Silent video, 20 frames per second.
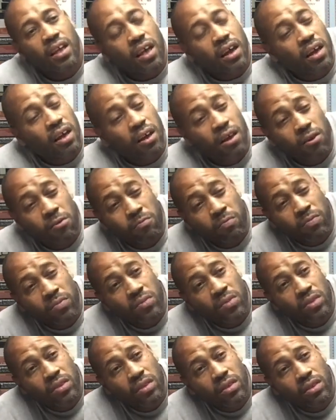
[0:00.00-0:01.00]

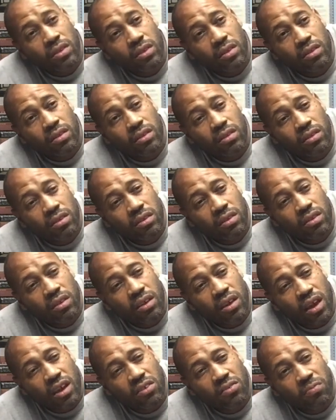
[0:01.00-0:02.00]

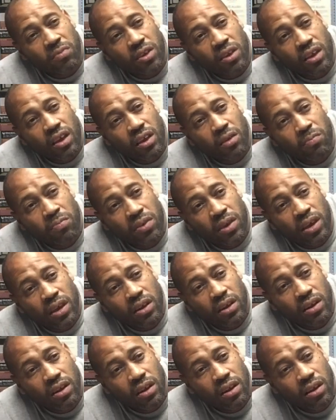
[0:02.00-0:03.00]
Guys from
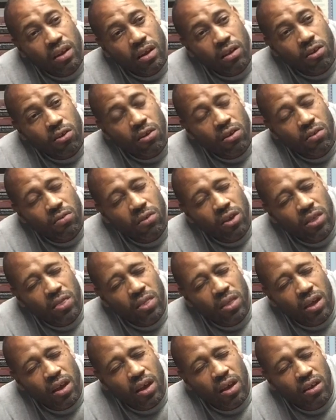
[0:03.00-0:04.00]
Kingpin, along
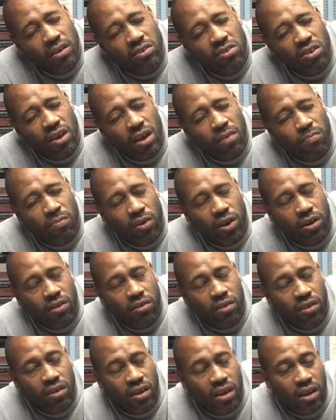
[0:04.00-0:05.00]
with John
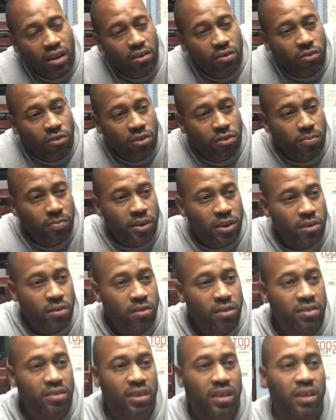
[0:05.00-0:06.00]
Brettel and Chris
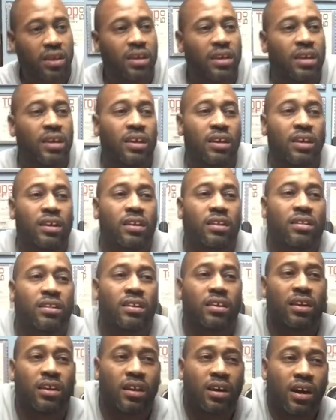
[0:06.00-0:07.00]
McNulty,
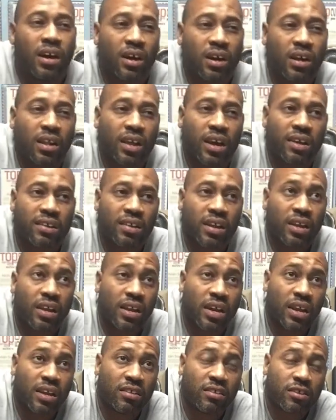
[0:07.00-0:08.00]
did a class on
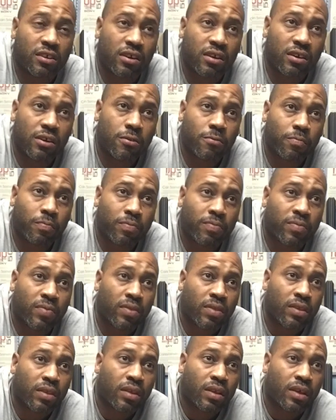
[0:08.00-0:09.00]
laser.
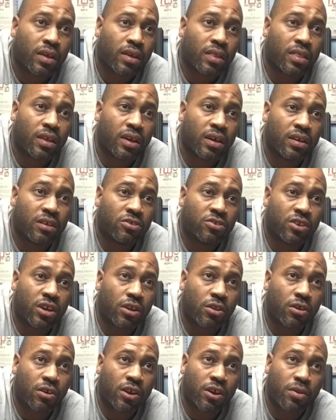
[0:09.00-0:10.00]
The
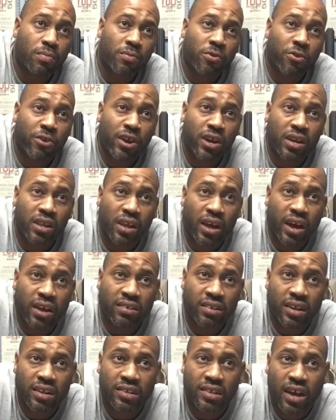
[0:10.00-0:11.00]
Gel Audio Marine
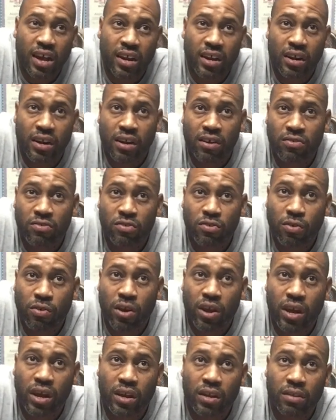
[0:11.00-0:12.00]
class I sat in on was
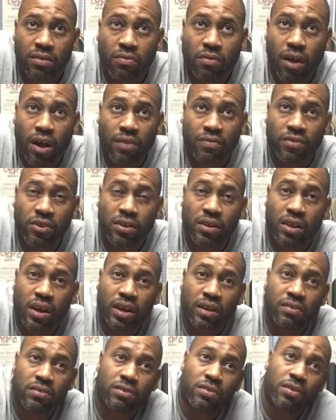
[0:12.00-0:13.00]
great. Rockford
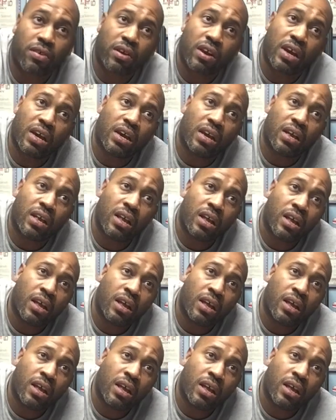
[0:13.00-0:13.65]
class was great.